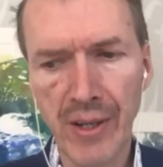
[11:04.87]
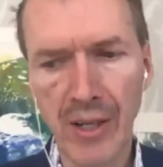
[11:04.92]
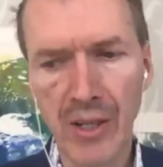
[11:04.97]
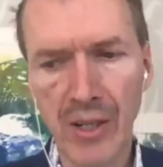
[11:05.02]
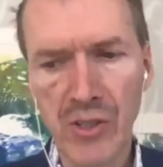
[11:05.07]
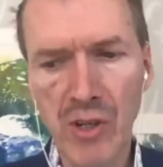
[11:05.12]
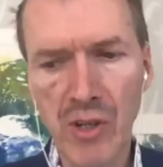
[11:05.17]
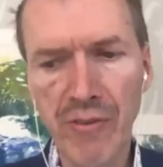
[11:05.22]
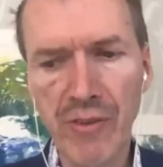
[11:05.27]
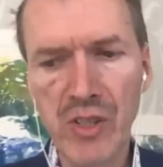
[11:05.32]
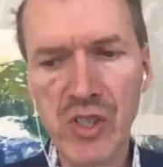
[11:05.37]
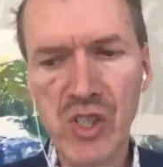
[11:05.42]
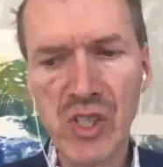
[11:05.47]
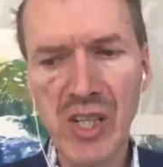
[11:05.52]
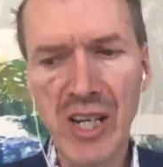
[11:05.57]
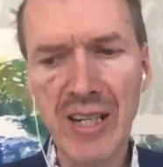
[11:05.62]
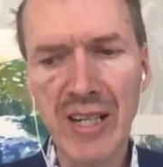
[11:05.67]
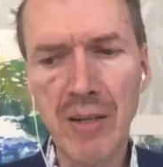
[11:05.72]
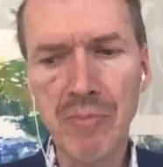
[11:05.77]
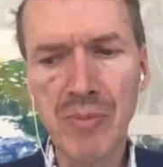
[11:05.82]
So if a
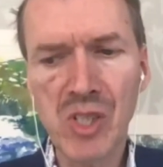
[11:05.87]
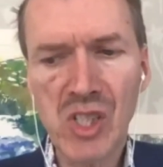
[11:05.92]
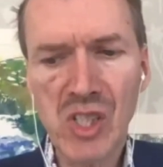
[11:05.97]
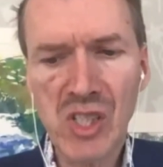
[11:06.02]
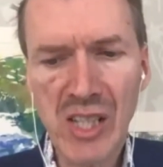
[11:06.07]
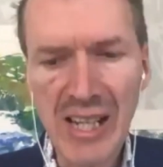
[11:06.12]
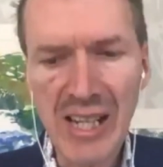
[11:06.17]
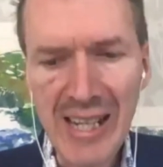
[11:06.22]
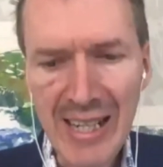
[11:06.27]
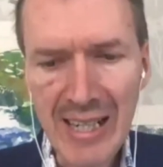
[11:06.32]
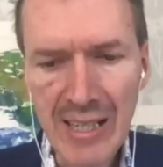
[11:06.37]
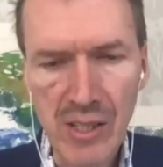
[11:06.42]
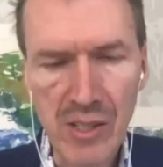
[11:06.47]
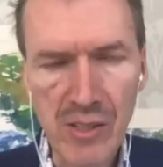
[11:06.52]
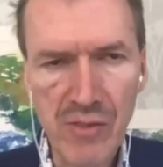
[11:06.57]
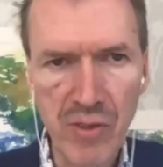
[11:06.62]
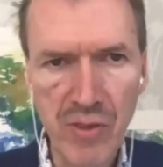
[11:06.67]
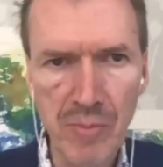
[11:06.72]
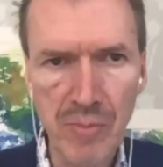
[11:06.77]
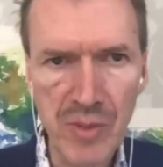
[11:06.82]
state abstains
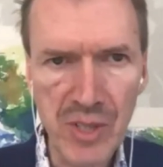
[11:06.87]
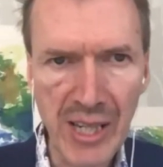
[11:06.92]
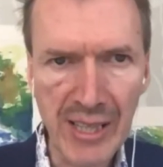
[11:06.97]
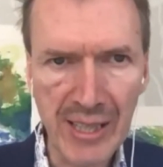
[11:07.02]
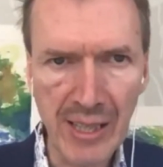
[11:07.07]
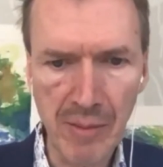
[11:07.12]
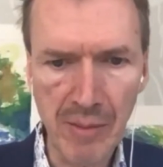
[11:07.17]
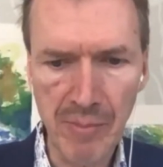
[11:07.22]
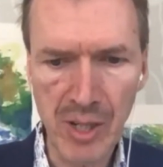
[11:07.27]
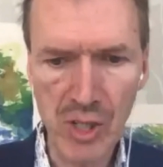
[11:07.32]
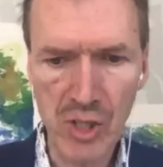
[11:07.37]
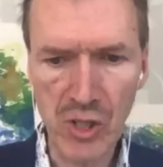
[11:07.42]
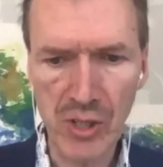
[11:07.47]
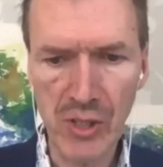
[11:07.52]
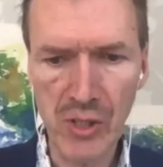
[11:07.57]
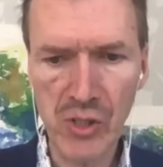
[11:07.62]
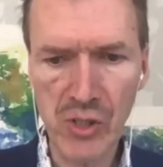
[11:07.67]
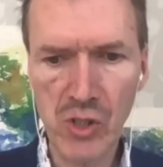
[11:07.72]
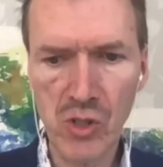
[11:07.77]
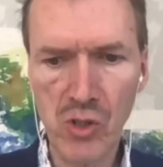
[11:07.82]
from taking
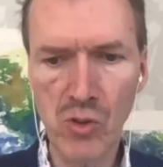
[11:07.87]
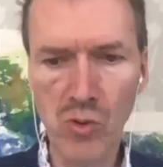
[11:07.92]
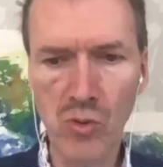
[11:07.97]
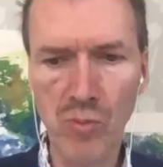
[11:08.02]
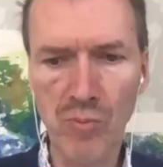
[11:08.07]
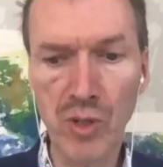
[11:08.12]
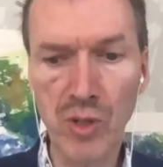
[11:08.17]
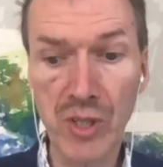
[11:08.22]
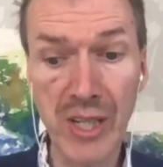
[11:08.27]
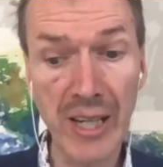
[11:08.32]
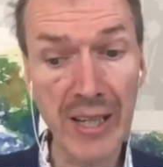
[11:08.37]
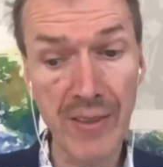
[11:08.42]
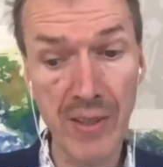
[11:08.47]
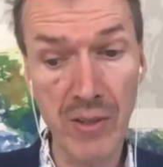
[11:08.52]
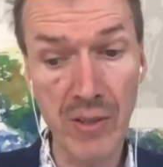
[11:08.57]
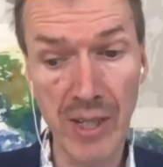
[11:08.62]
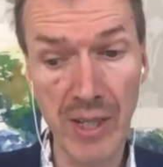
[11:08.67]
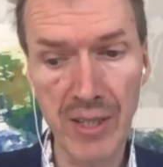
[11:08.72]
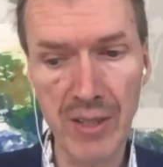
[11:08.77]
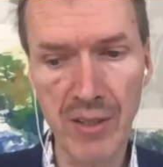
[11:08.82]
measures to protect the
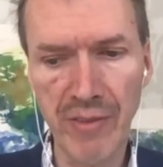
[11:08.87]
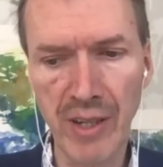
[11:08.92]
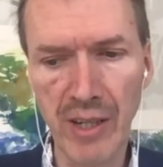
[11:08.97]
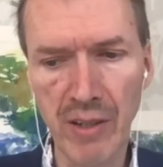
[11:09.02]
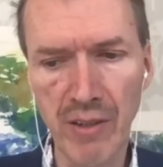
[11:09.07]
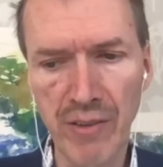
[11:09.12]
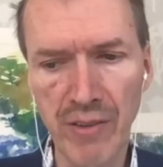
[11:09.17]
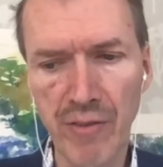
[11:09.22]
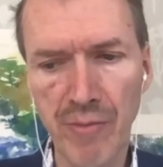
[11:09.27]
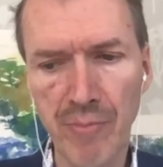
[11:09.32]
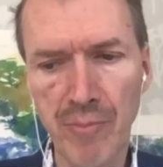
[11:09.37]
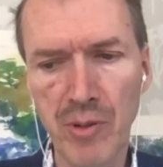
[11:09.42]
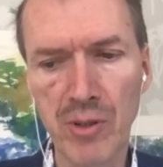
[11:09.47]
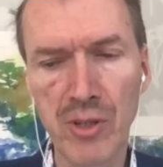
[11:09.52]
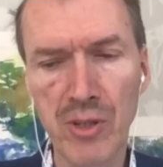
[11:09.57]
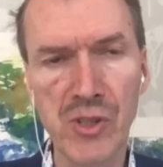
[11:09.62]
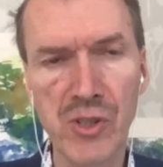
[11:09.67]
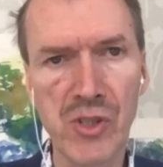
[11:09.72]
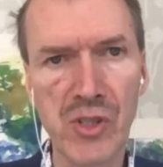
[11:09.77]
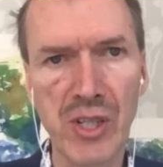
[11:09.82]
right of health of
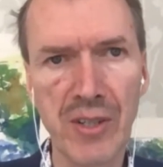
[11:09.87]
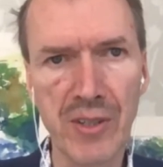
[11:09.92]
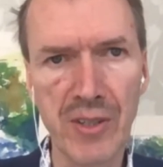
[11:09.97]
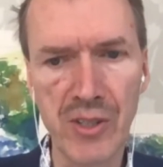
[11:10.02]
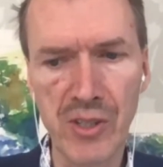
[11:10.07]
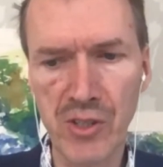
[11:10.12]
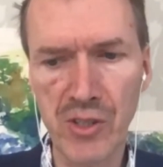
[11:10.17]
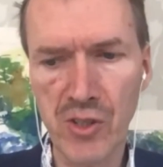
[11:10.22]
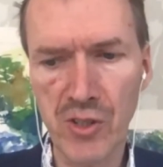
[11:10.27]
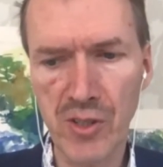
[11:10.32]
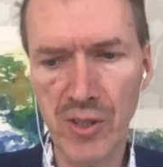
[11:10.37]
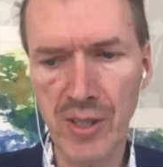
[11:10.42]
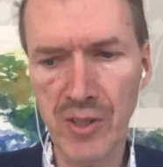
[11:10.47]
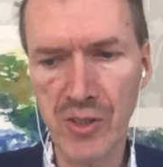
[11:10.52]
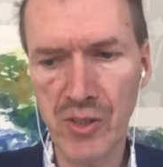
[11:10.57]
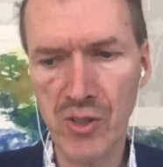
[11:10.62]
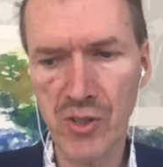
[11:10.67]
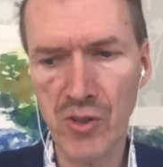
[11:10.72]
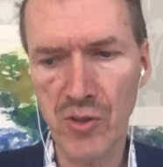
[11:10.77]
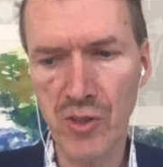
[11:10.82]
persons under its
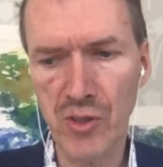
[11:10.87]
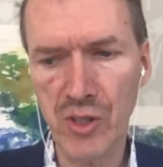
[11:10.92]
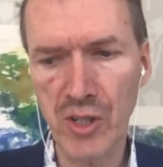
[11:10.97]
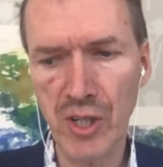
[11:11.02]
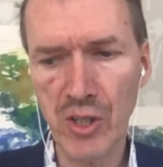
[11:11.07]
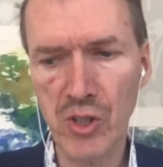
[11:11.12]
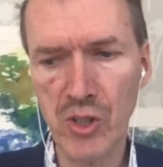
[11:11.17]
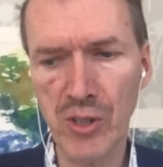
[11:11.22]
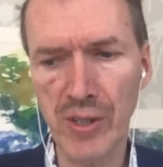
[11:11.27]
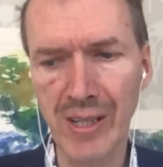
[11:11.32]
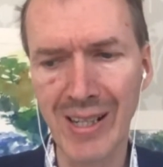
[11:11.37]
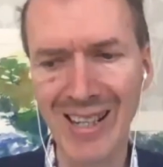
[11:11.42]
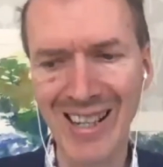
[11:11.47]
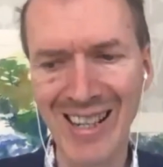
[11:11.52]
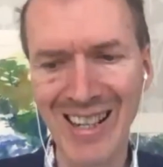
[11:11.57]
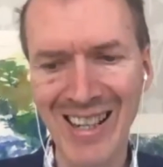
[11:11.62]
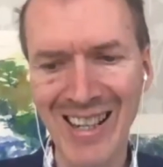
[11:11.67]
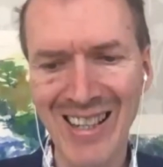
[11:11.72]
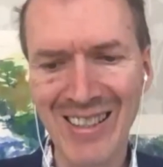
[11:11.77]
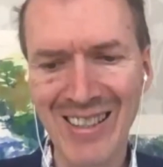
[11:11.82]
jurisdiction,
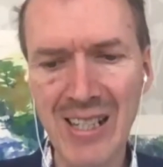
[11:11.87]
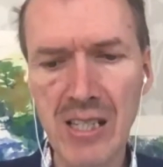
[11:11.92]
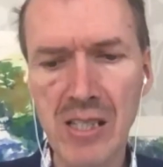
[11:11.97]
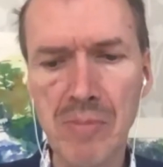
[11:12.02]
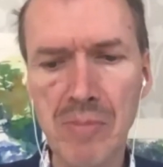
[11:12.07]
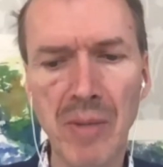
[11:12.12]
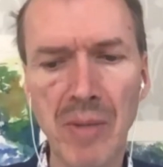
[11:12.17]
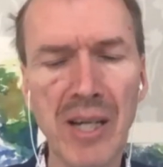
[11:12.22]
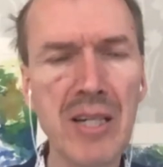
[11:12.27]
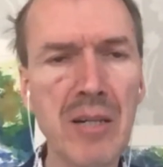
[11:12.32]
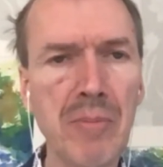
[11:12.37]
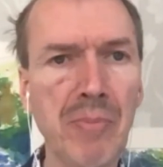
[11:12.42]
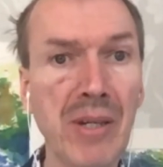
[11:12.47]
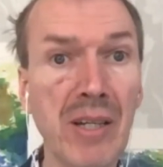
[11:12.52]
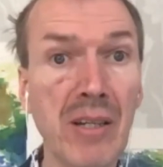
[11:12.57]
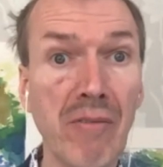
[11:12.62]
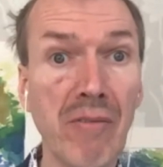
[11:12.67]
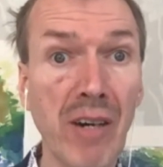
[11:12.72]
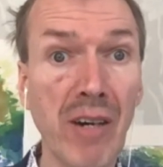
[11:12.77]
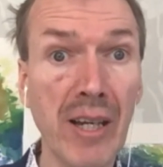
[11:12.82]
this might be
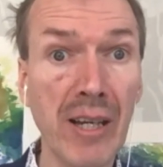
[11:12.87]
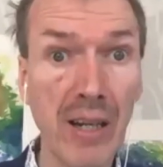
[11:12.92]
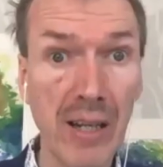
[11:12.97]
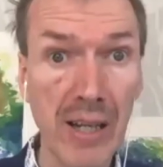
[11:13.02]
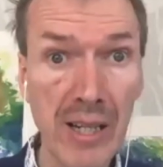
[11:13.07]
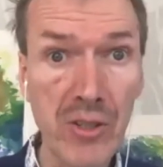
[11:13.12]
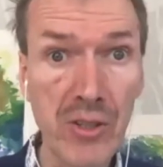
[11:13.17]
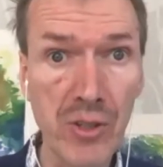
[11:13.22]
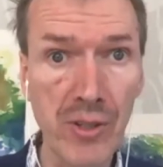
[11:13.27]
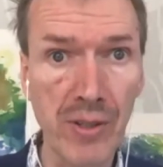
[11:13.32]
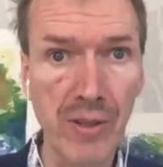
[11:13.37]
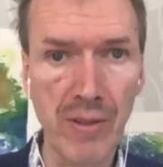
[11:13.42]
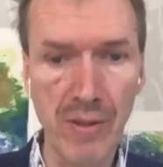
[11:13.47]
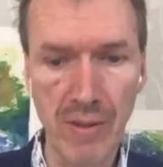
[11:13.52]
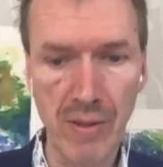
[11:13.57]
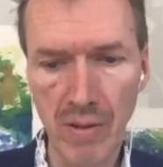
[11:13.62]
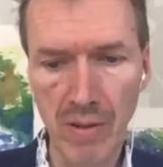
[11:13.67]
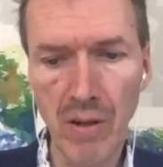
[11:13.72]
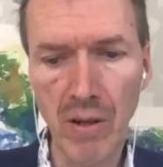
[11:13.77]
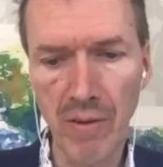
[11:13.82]
a violation
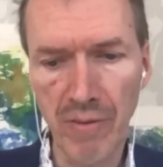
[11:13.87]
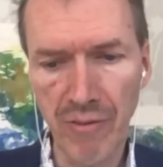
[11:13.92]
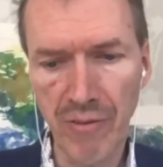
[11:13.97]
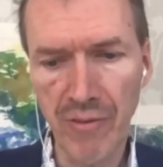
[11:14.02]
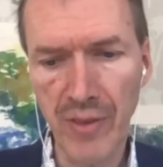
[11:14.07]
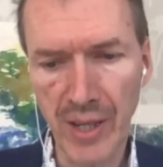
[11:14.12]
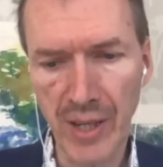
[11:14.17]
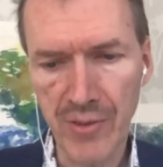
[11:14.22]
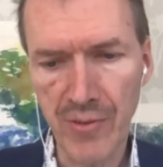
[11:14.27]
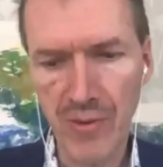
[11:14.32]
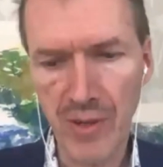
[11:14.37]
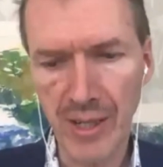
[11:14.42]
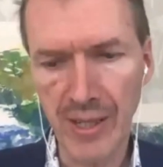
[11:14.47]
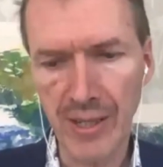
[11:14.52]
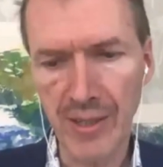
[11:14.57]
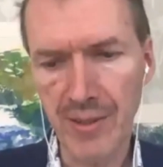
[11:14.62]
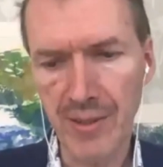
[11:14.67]
of that right.